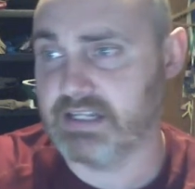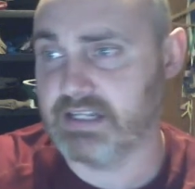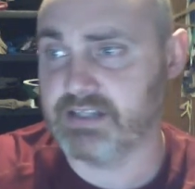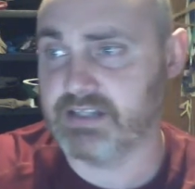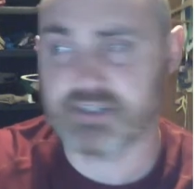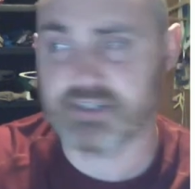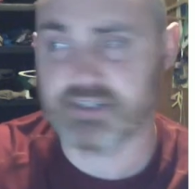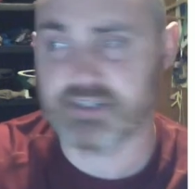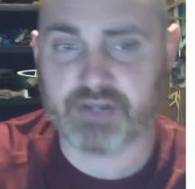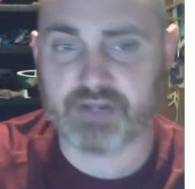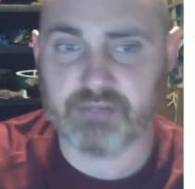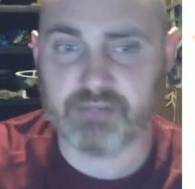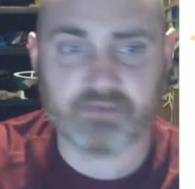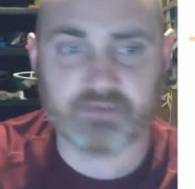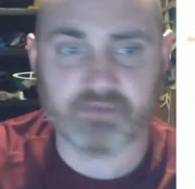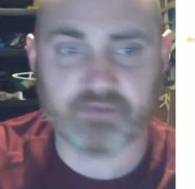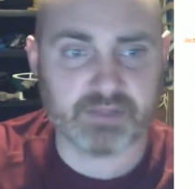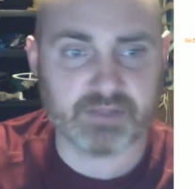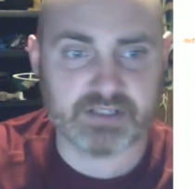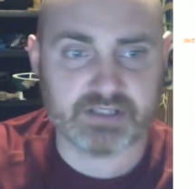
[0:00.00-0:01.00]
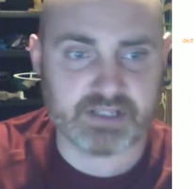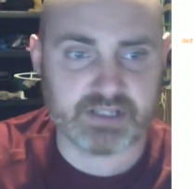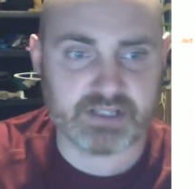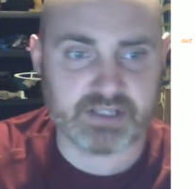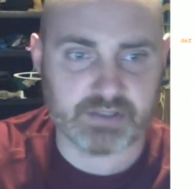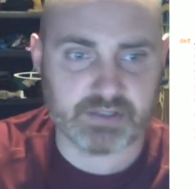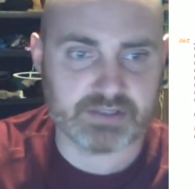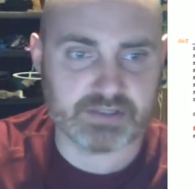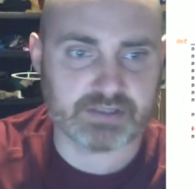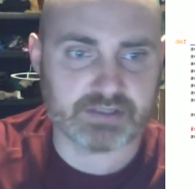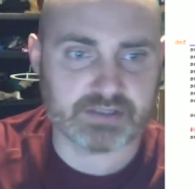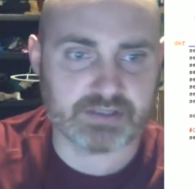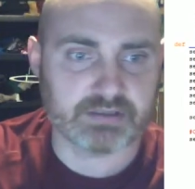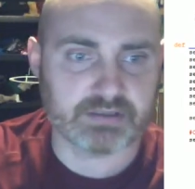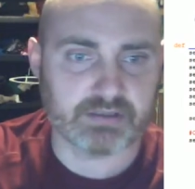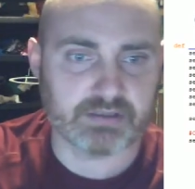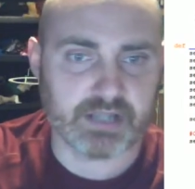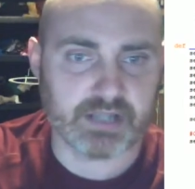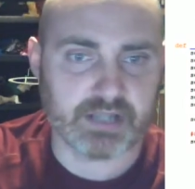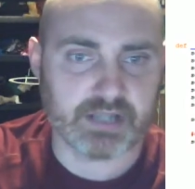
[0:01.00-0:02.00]
the stream from the continuous
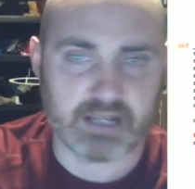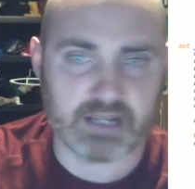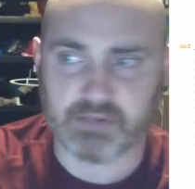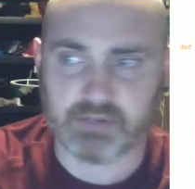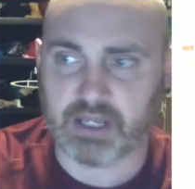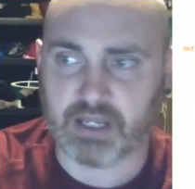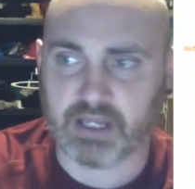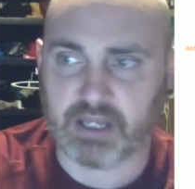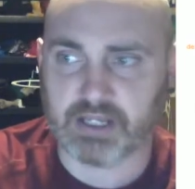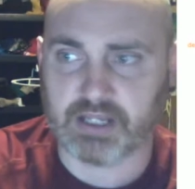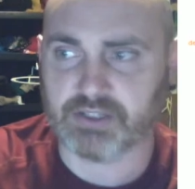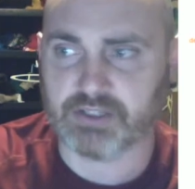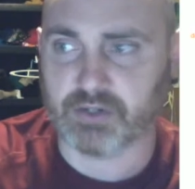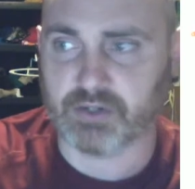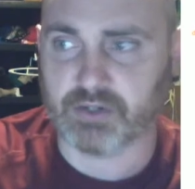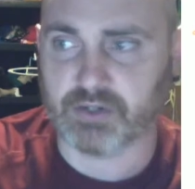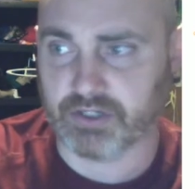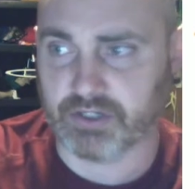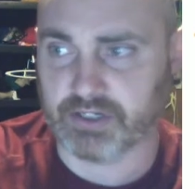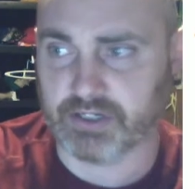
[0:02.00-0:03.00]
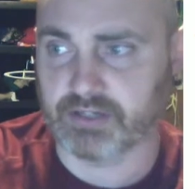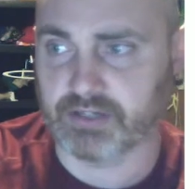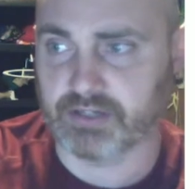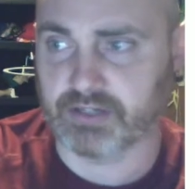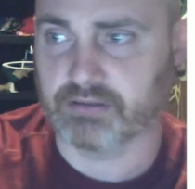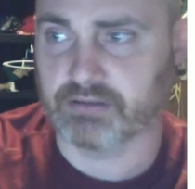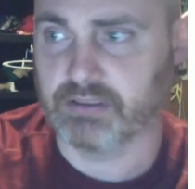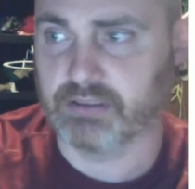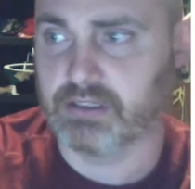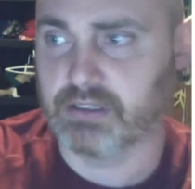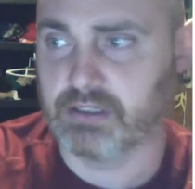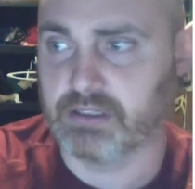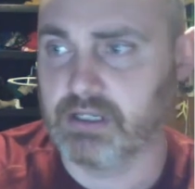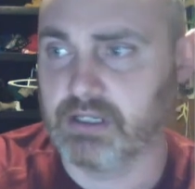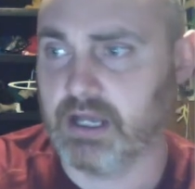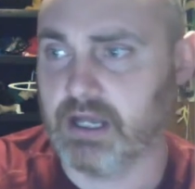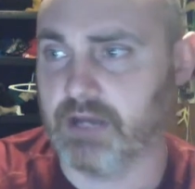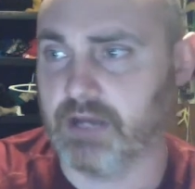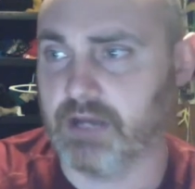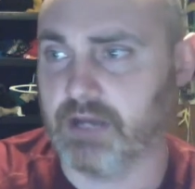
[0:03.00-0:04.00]
that I showed earlier,
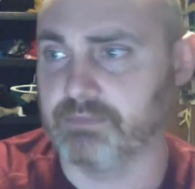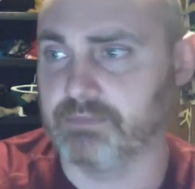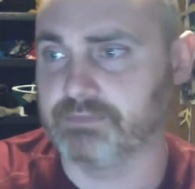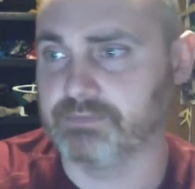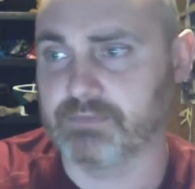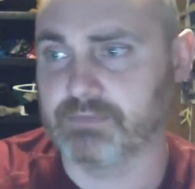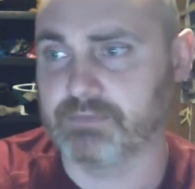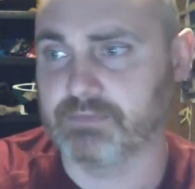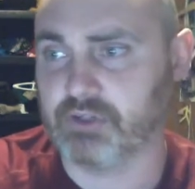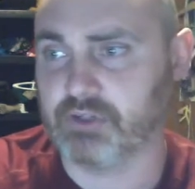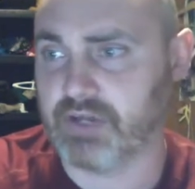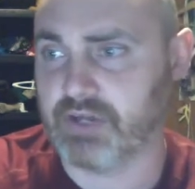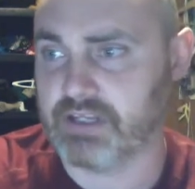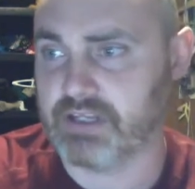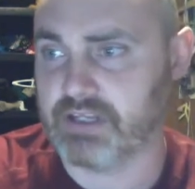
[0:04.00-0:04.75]
create the